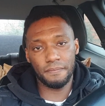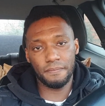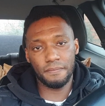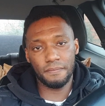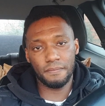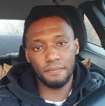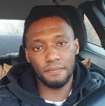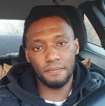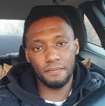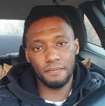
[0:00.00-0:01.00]

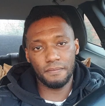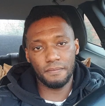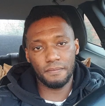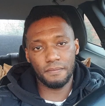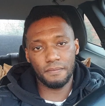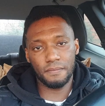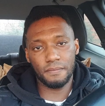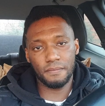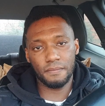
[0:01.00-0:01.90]
Nothing is said.